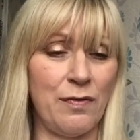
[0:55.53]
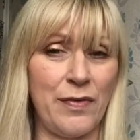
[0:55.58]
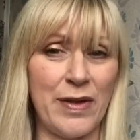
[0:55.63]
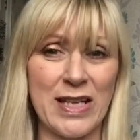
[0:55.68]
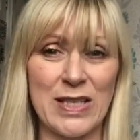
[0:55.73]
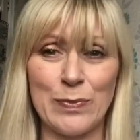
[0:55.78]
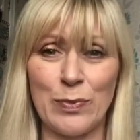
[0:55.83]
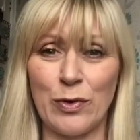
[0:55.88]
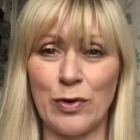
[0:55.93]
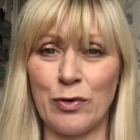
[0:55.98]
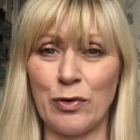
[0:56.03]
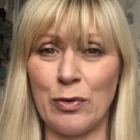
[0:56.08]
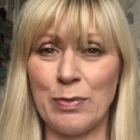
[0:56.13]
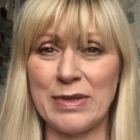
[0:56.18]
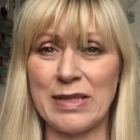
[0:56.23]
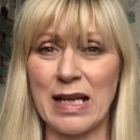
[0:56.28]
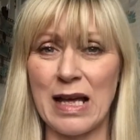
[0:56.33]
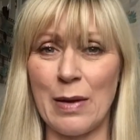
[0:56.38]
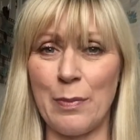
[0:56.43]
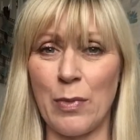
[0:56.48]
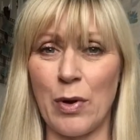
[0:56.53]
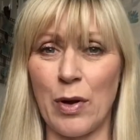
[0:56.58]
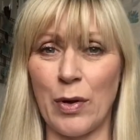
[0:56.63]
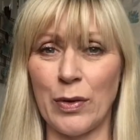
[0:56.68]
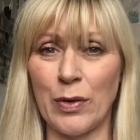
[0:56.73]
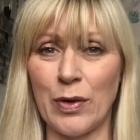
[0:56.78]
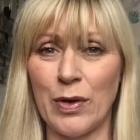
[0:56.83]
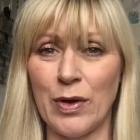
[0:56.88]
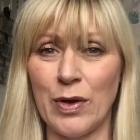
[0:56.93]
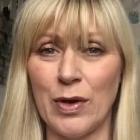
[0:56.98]
Facebook groups that I'm
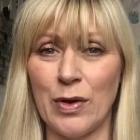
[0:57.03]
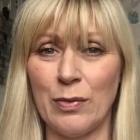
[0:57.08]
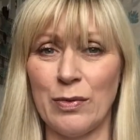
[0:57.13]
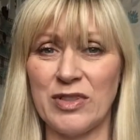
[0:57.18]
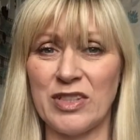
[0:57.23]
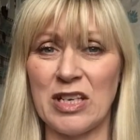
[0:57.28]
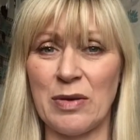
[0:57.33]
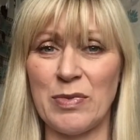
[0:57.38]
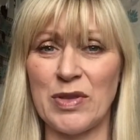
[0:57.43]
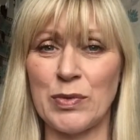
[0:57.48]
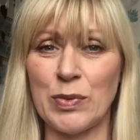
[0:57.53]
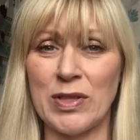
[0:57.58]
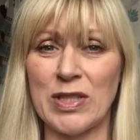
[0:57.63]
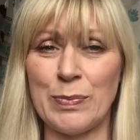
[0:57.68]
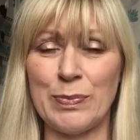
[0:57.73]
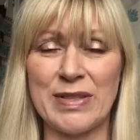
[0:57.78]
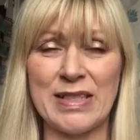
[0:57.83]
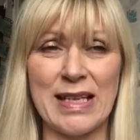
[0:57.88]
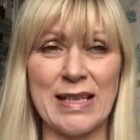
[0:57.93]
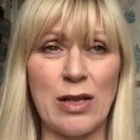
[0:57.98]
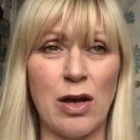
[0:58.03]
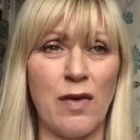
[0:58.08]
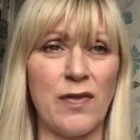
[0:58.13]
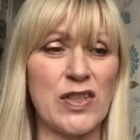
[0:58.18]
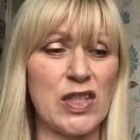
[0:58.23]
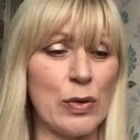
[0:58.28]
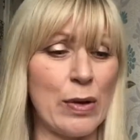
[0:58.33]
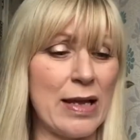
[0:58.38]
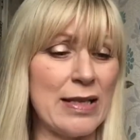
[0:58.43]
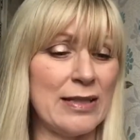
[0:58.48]
on, which gave me 20% off.
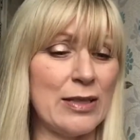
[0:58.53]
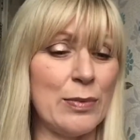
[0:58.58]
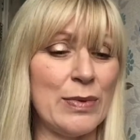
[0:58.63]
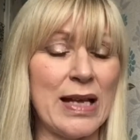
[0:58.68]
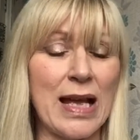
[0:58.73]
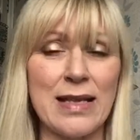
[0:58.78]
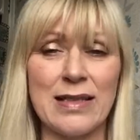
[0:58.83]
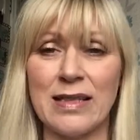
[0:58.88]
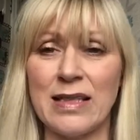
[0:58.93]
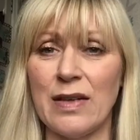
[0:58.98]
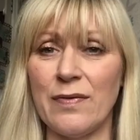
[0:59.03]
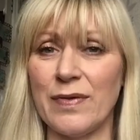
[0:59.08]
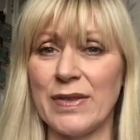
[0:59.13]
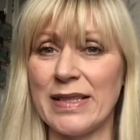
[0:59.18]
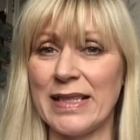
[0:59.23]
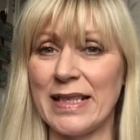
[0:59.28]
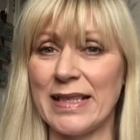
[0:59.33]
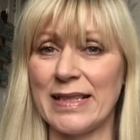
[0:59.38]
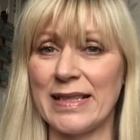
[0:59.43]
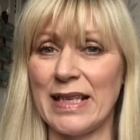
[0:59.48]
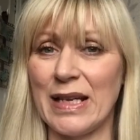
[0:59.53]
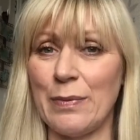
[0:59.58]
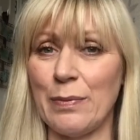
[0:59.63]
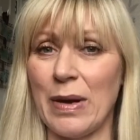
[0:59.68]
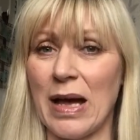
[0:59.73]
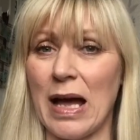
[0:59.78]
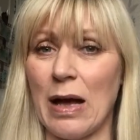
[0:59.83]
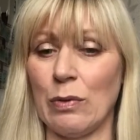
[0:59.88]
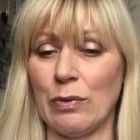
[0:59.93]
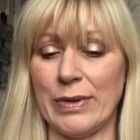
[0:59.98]
So I ended up getting it for
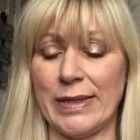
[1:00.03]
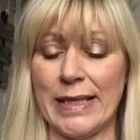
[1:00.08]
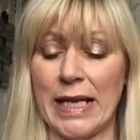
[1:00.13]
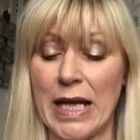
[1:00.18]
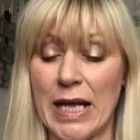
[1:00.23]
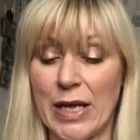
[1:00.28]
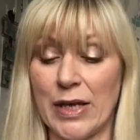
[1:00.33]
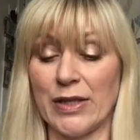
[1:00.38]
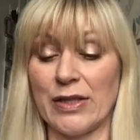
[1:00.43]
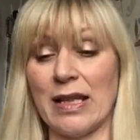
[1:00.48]
£16.